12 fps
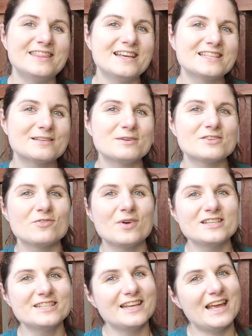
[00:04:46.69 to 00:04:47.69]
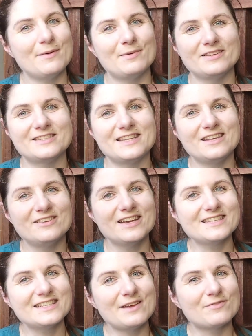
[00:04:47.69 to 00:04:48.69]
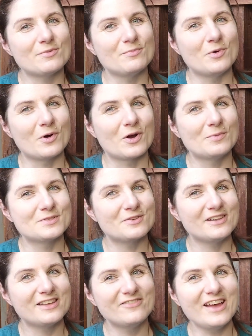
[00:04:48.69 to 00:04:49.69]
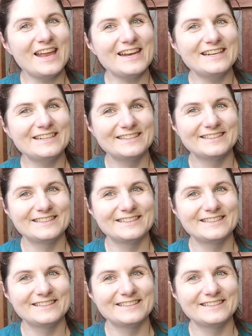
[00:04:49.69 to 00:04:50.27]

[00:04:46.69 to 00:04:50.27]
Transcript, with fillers: Thanks so much for watching, and we'll see you next time for more homeschooling fun!